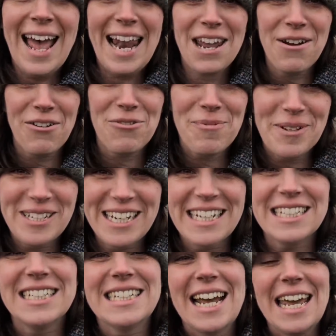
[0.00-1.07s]
Hello
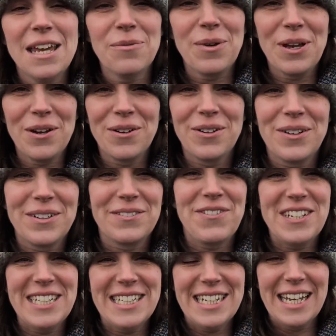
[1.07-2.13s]
everybody, today we are
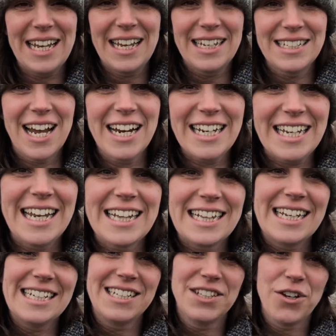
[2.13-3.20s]
visiting a tiny
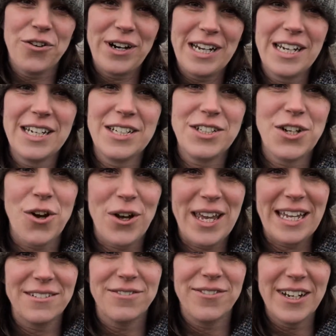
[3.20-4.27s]
little historic dock
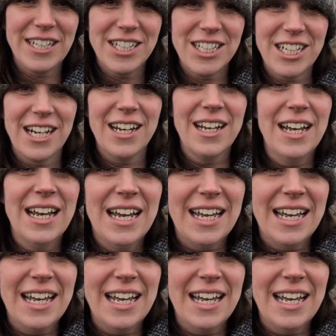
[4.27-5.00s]
in Flintshire